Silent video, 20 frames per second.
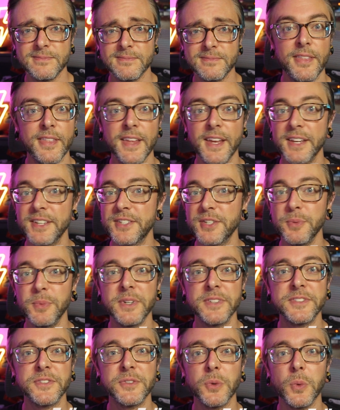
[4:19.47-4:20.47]
Thanks so much
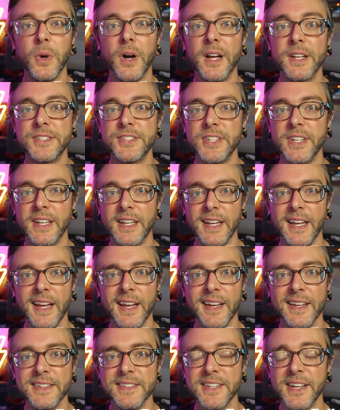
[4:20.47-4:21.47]
for watching,
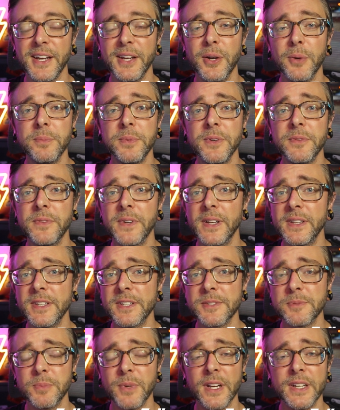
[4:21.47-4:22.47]
and I hope you found this
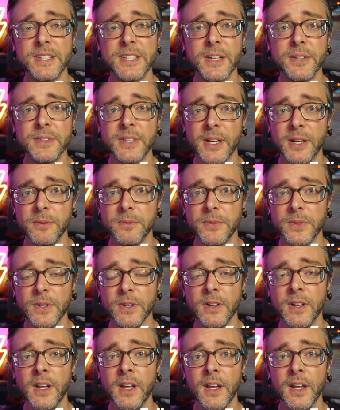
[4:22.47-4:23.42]
breakdown helpful.